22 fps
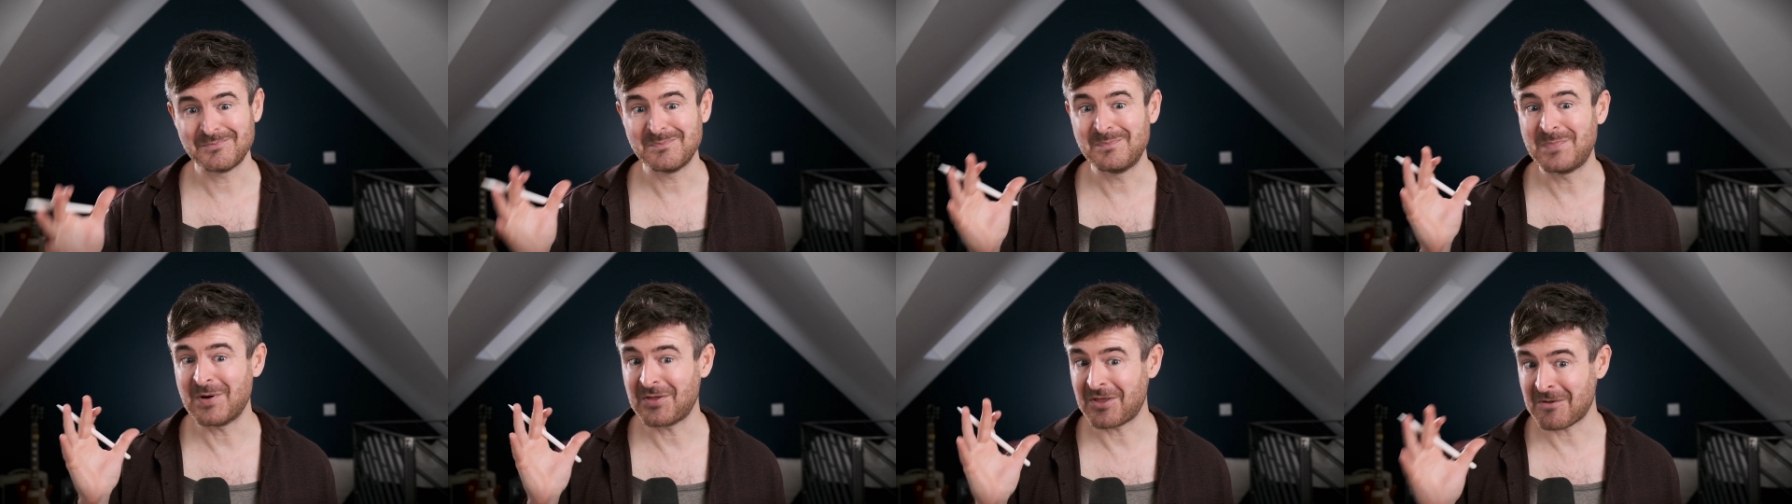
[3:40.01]

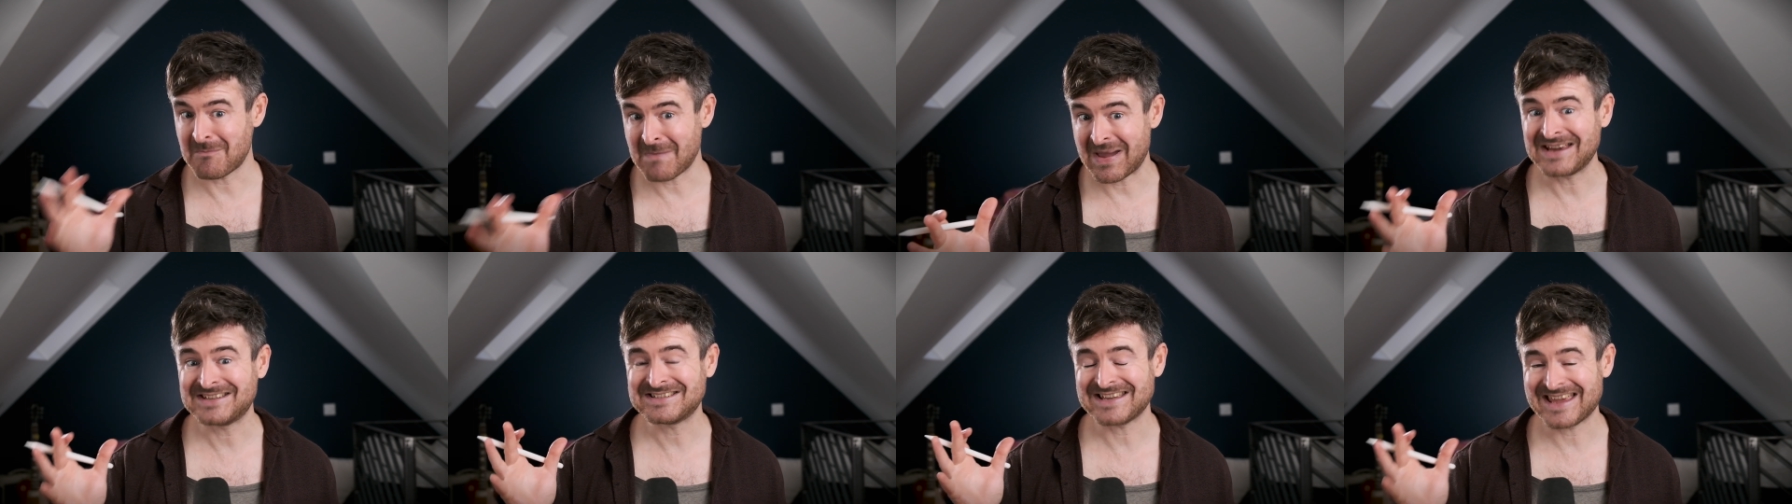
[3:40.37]
but that
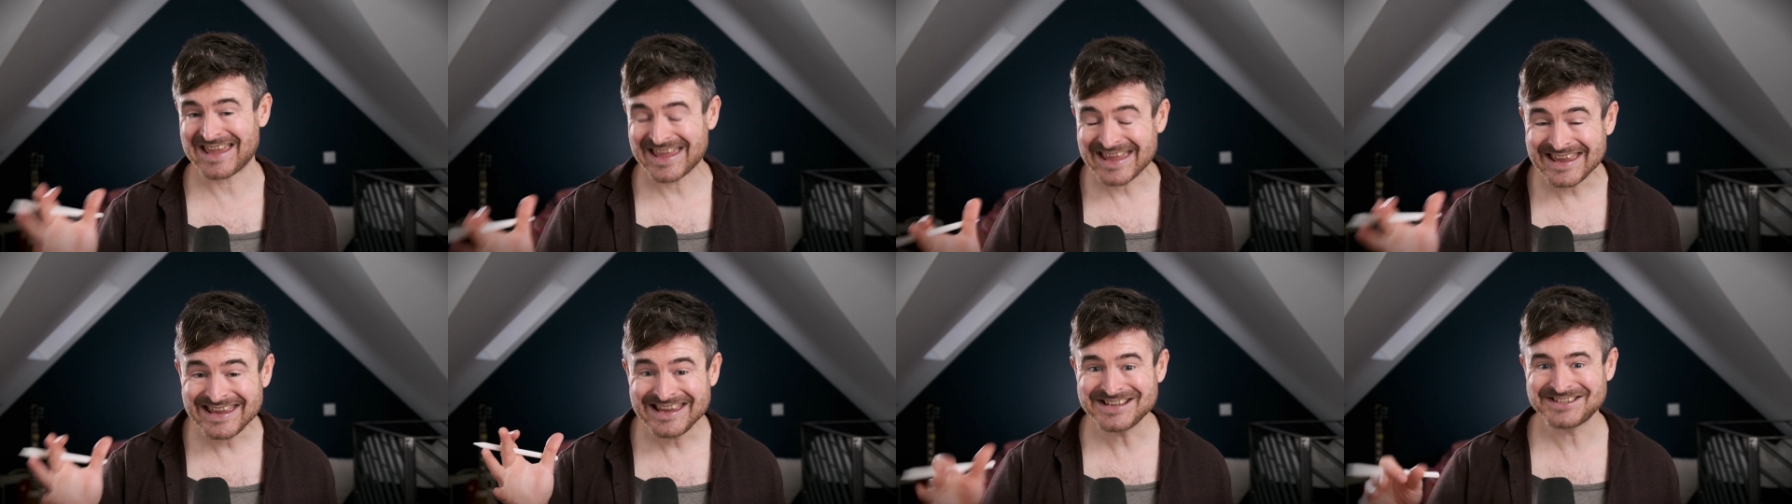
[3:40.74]
makes it
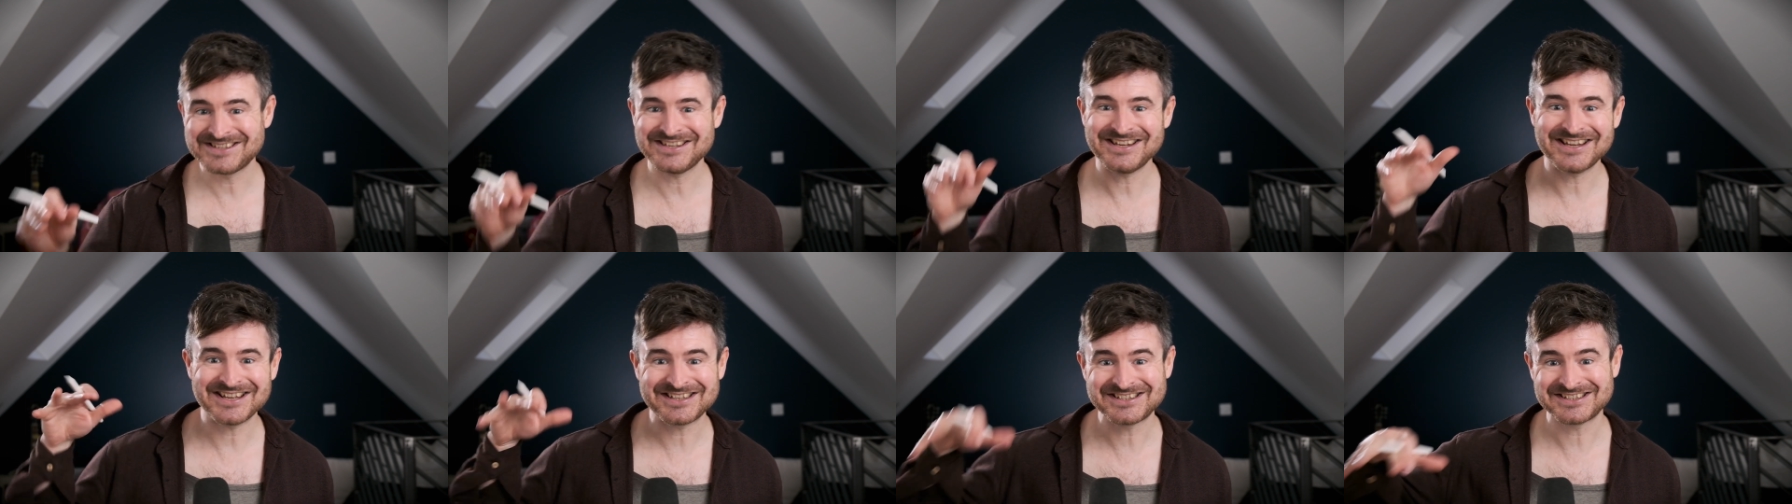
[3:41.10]

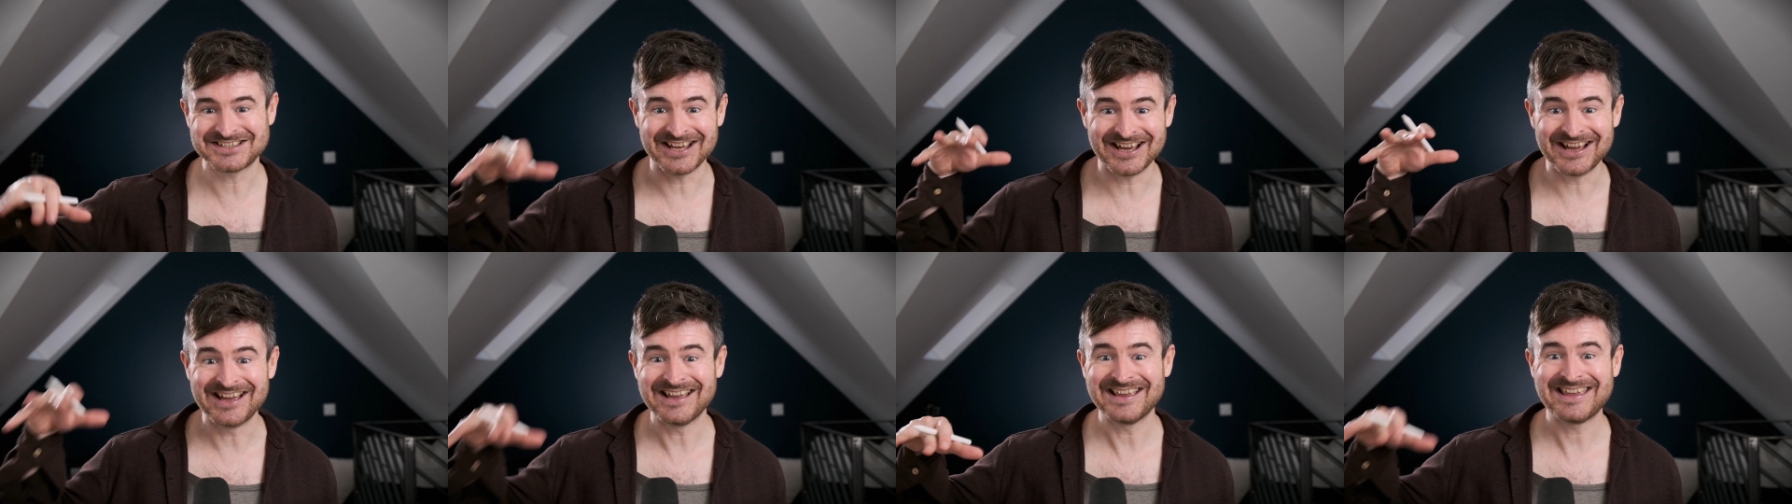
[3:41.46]
easier
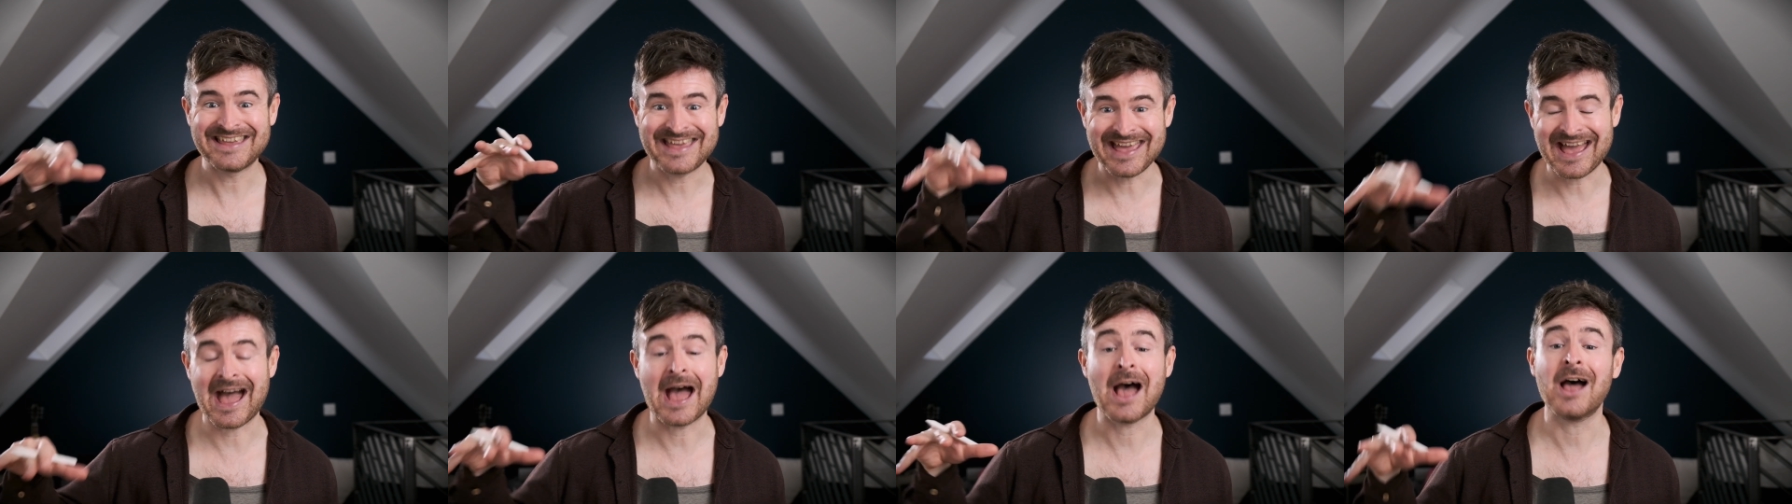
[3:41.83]
to
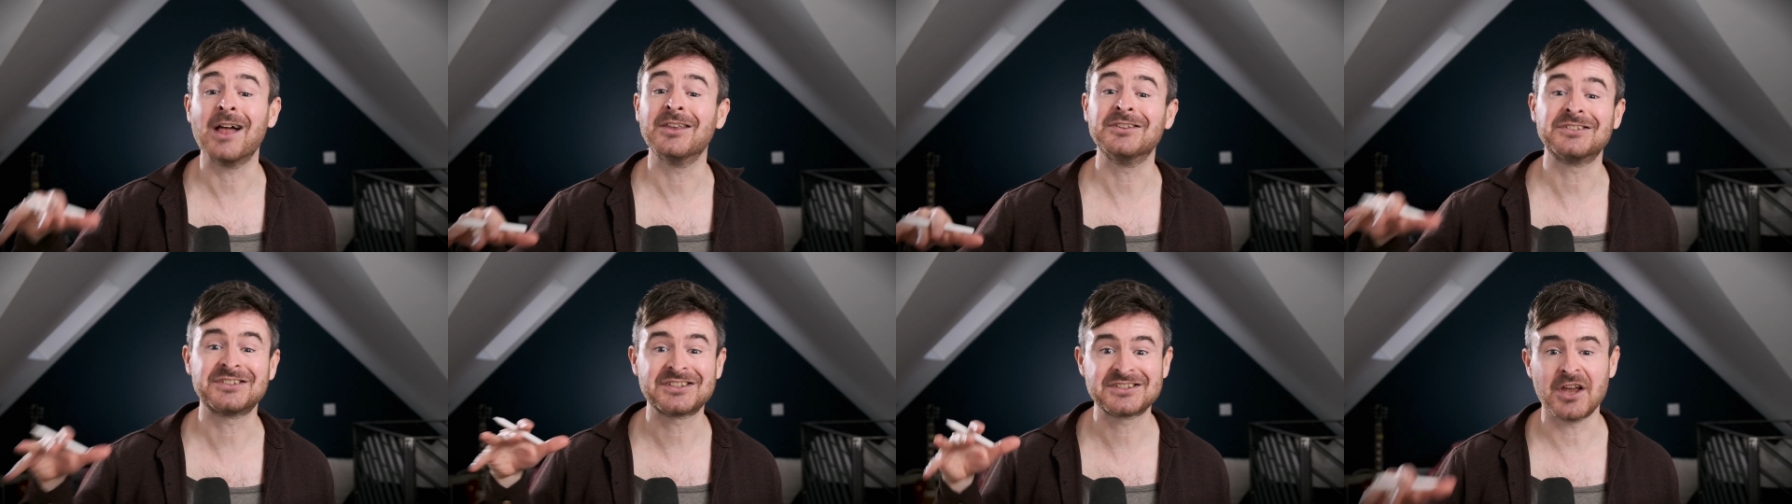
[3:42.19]
get at
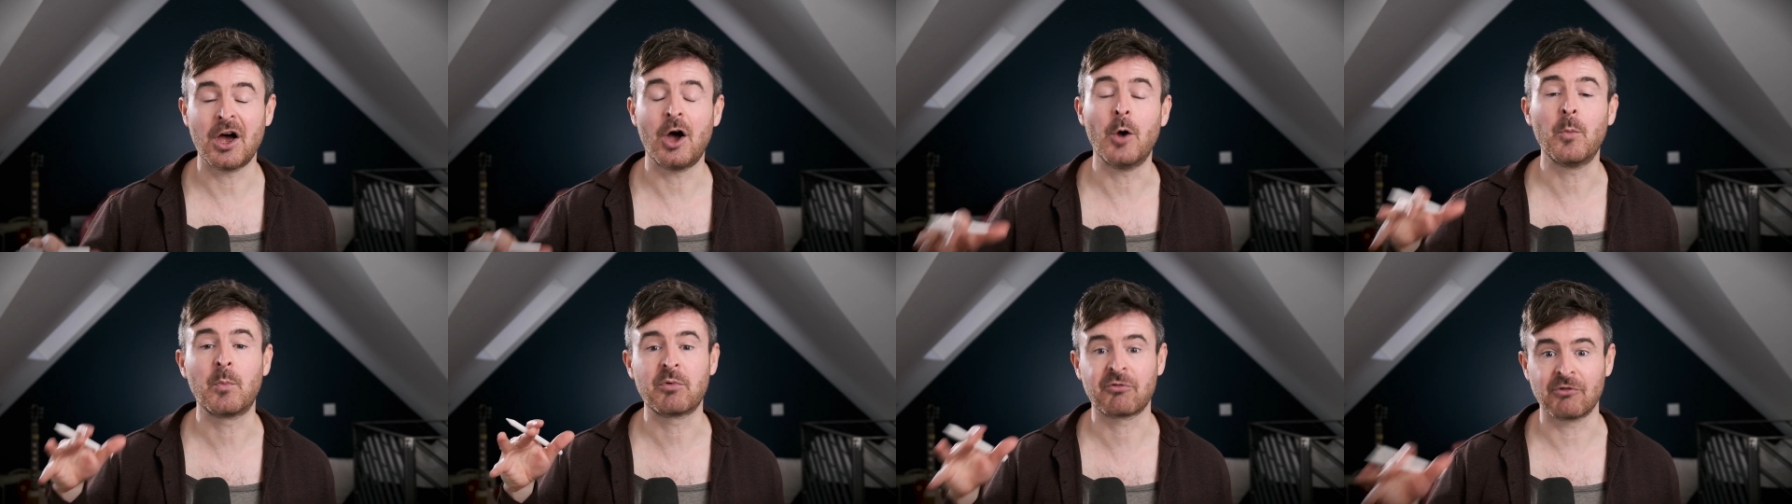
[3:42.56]
and
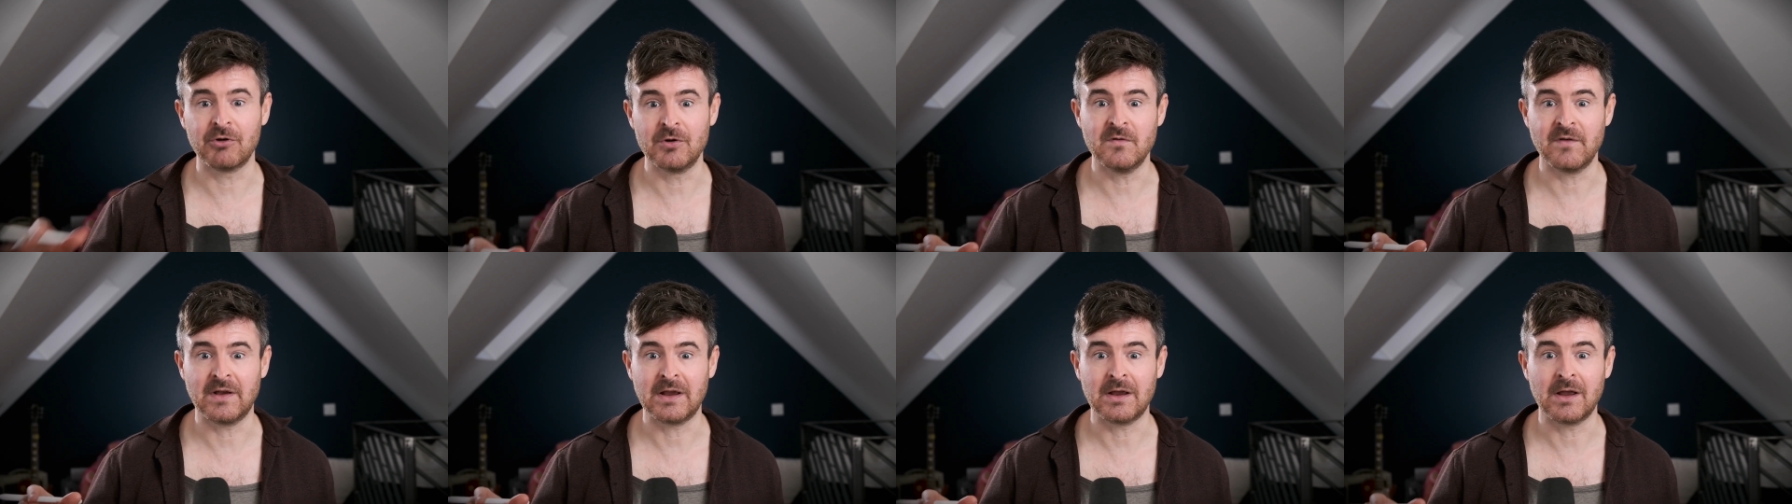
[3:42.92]
start proving.